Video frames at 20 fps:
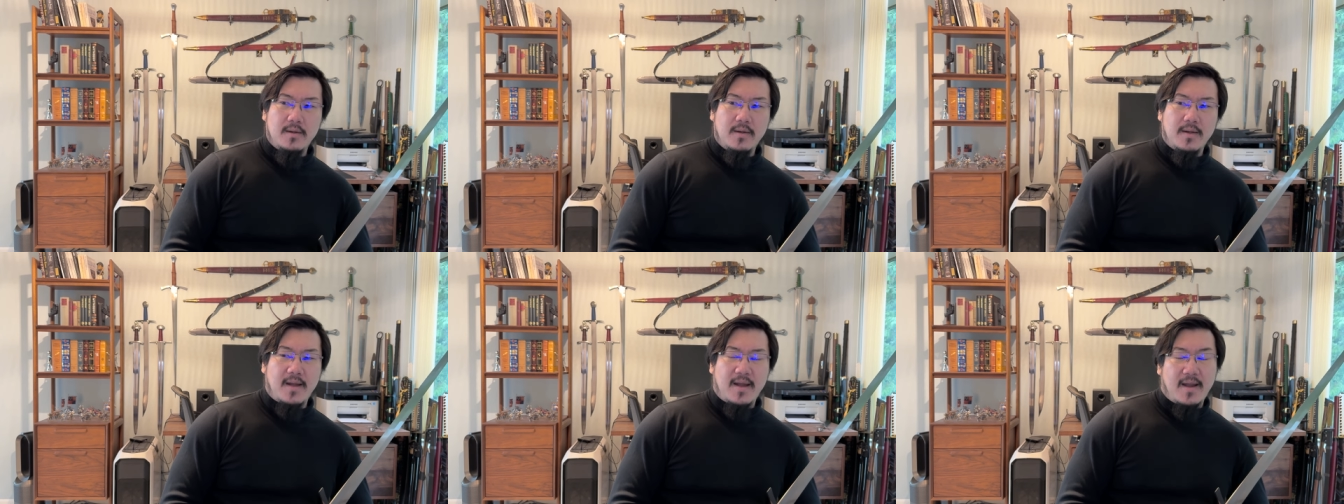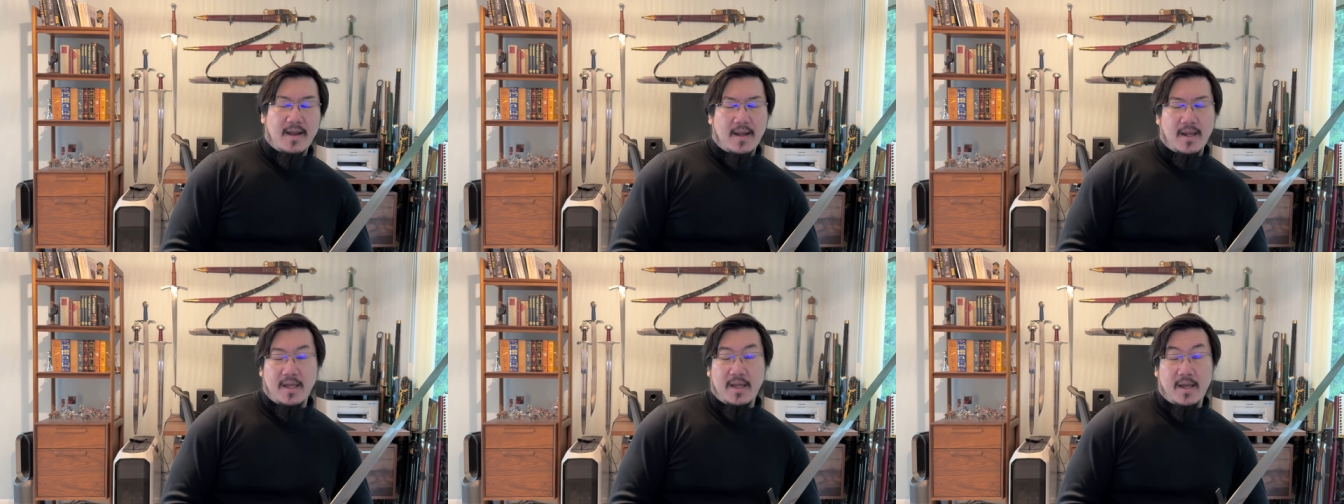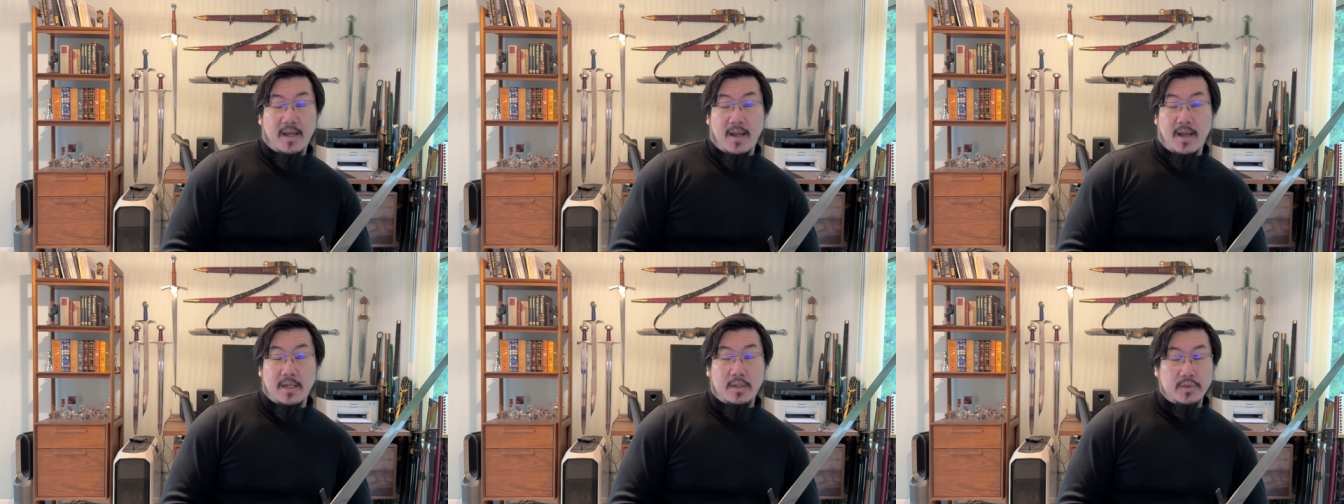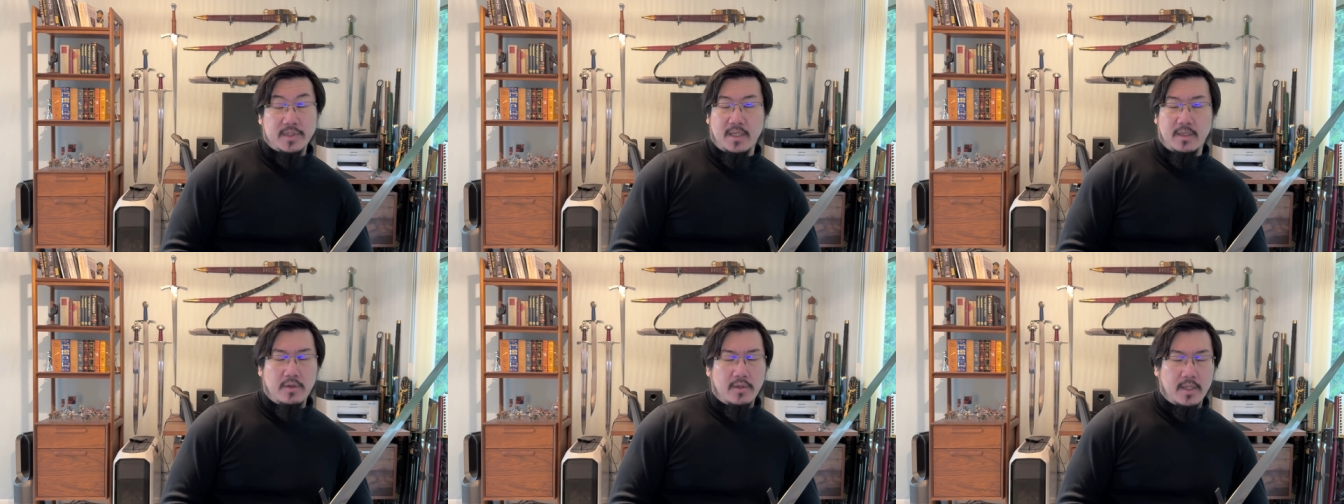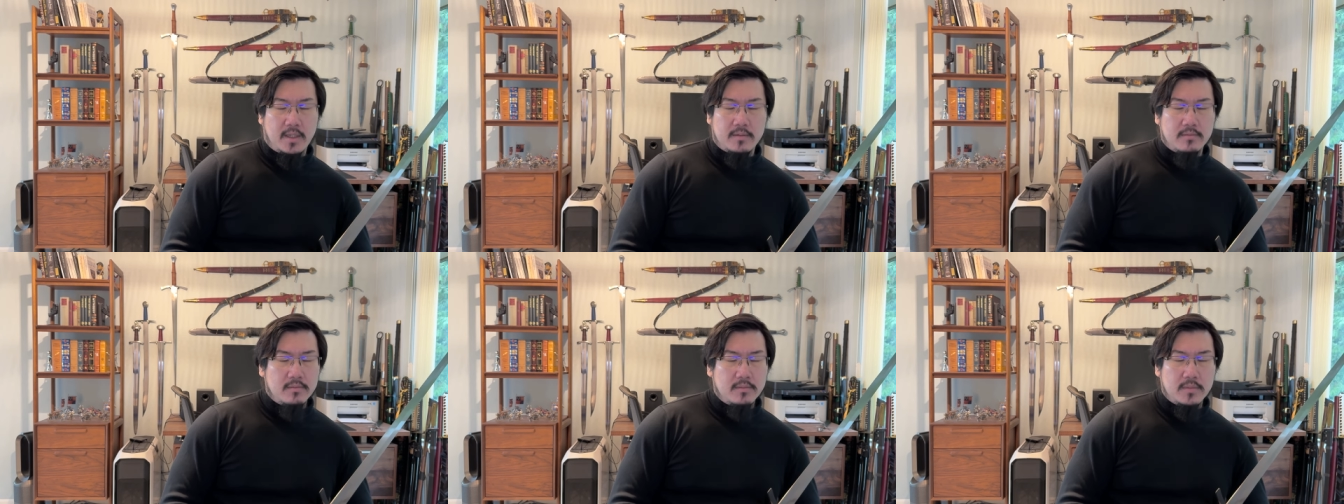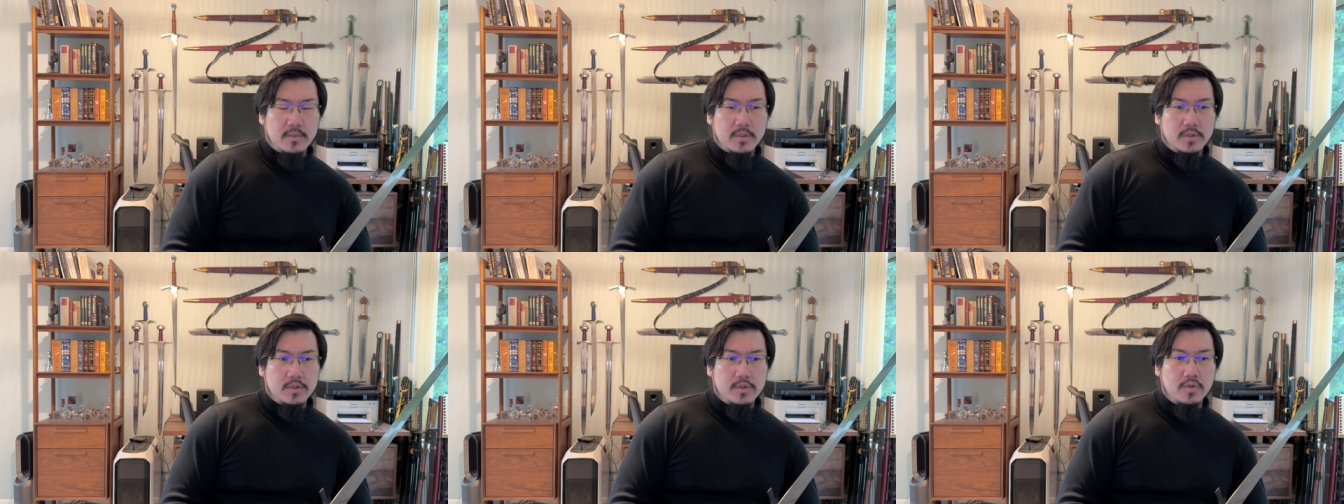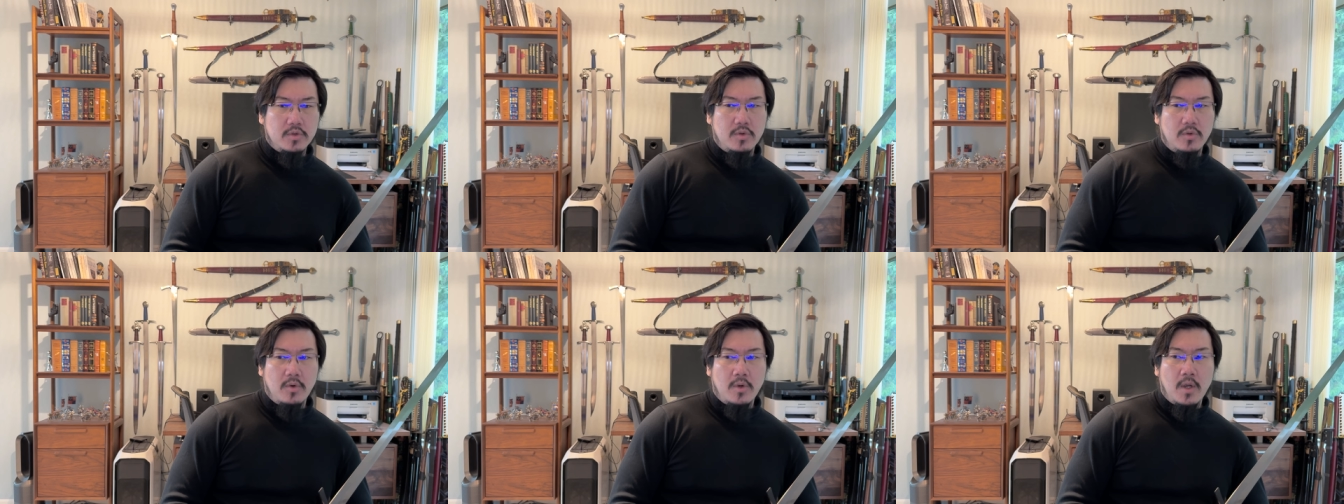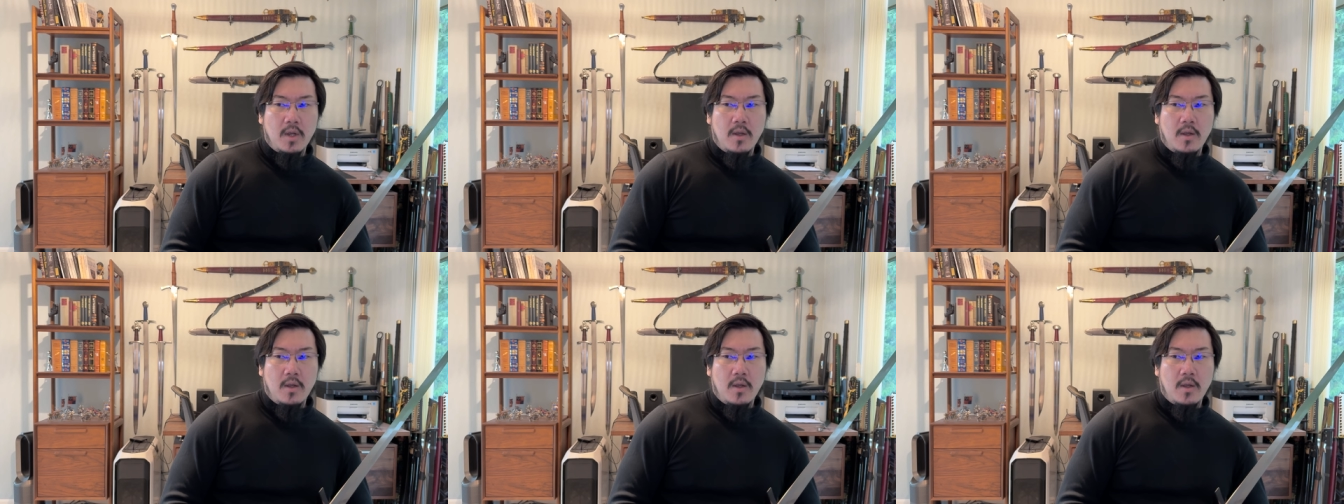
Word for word: Uh, I, I don't think you can do